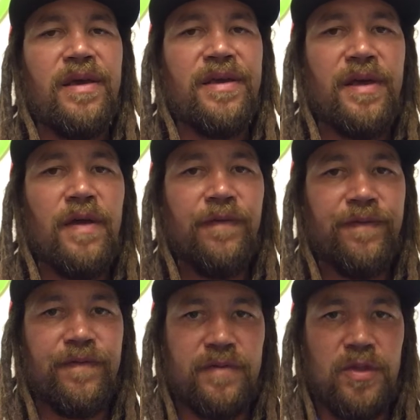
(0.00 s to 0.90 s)

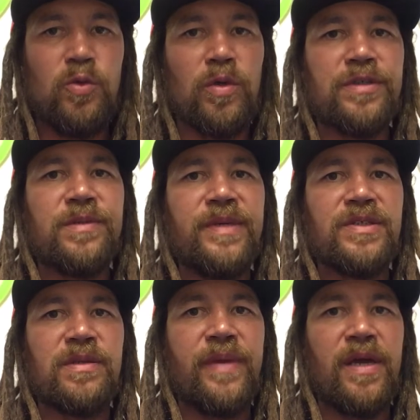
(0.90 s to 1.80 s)
If you were to
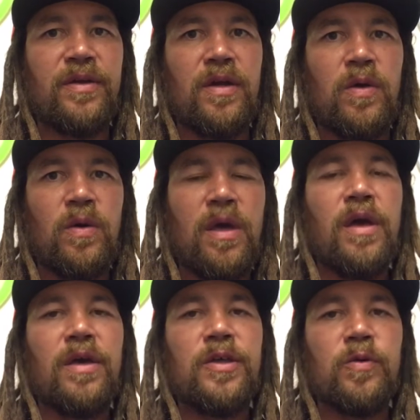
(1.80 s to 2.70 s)
miss the mando,
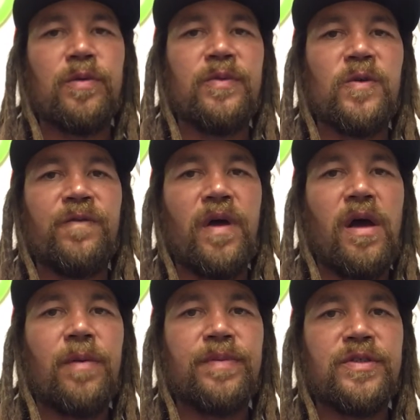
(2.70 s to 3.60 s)
you would move
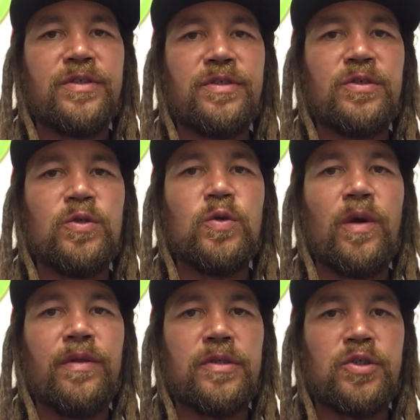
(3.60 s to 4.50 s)
up to
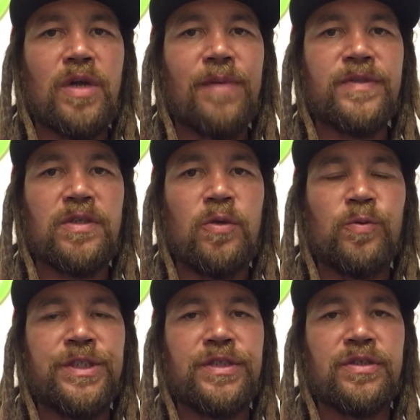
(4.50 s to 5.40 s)
the drop zone,
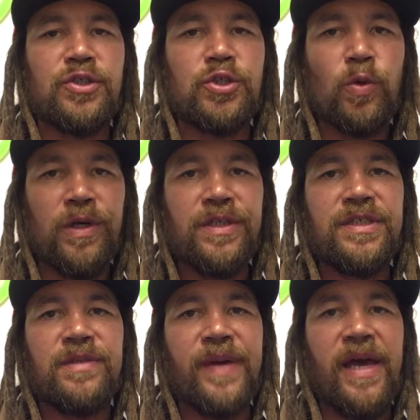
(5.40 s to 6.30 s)
which is the short
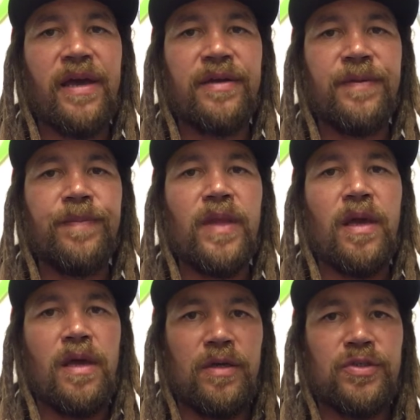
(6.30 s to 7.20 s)
tee pad,
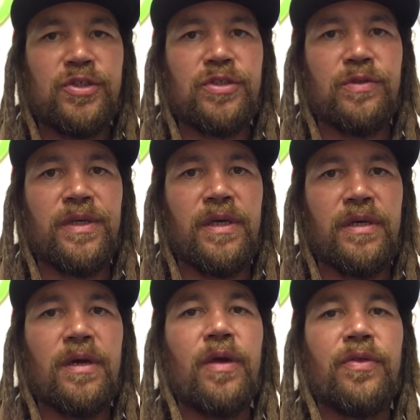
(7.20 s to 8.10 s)

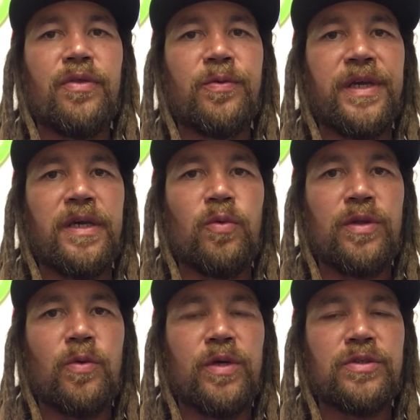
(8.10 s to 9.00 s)
shooting 3
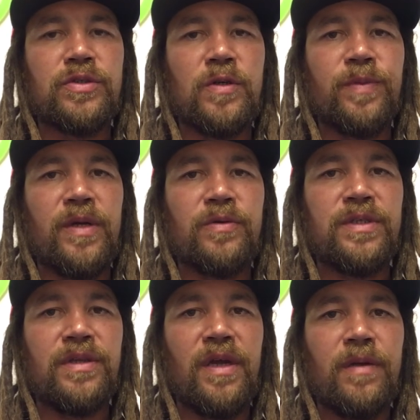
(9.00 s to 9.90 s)
with a 1-stroke
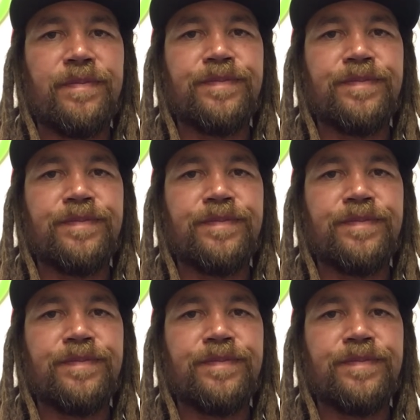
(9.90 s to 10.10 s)
penalty there.